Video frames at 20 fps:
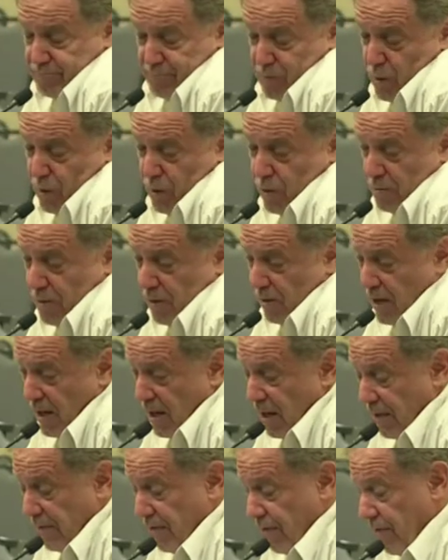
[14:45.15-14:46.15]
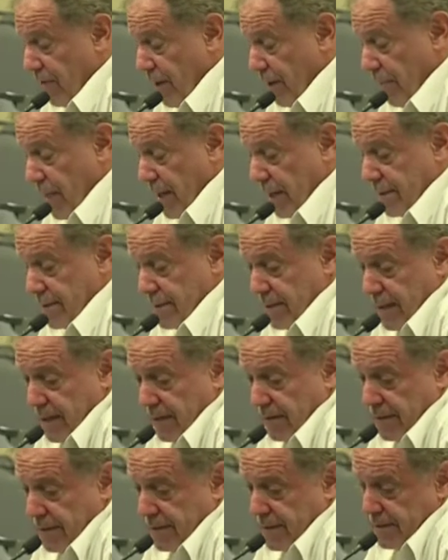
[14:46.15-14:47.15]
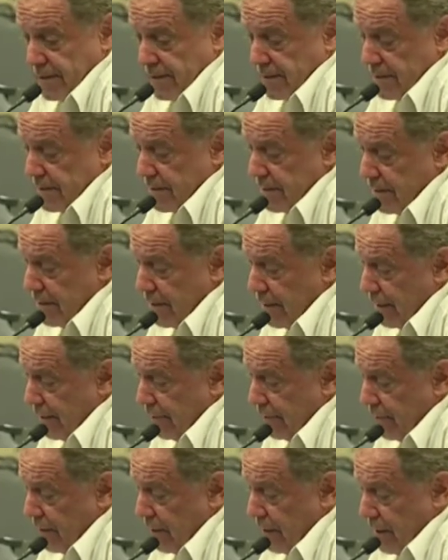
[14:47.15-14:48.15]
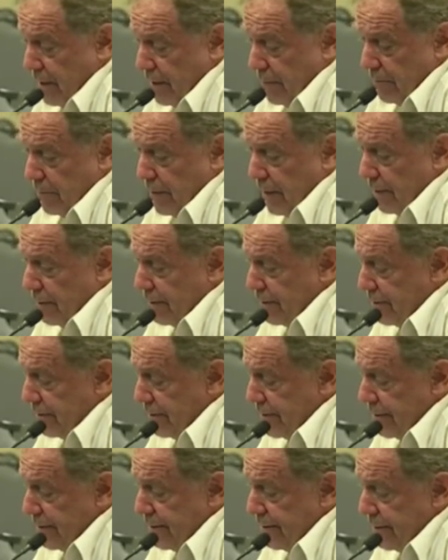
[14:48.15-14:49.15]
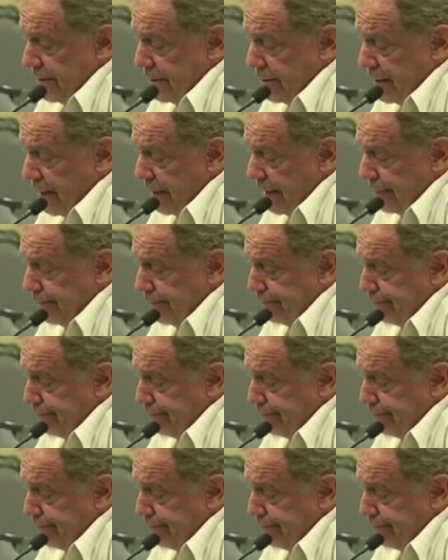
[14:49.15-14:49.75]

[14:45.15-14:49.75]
normal life amongst our Indigenous brothers and sisters, yeah.